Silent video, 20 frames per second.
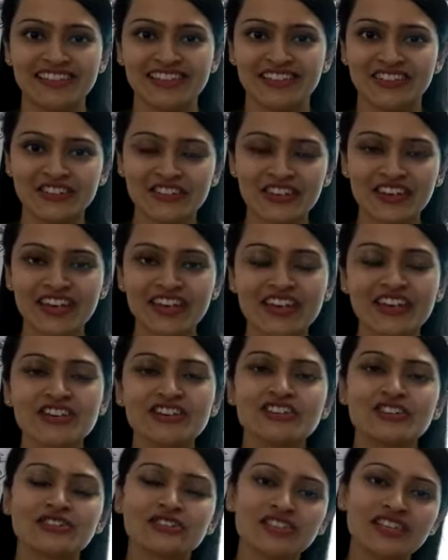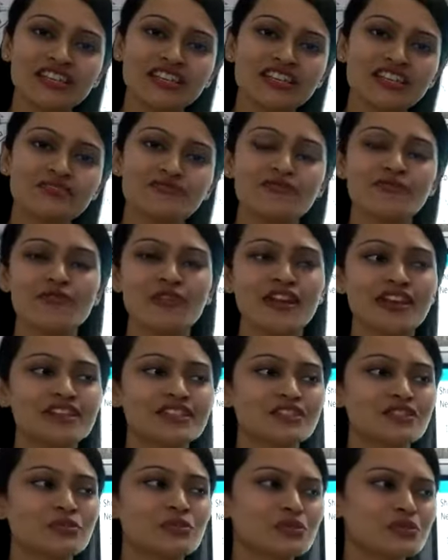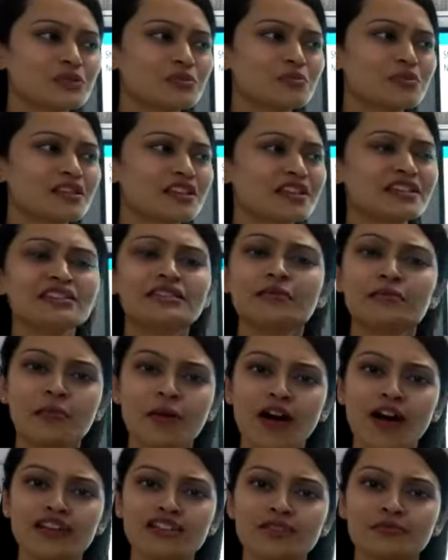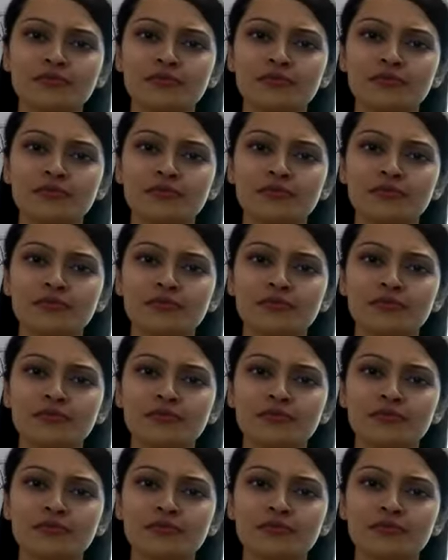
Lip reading: Okay, so these friends used to be in the past.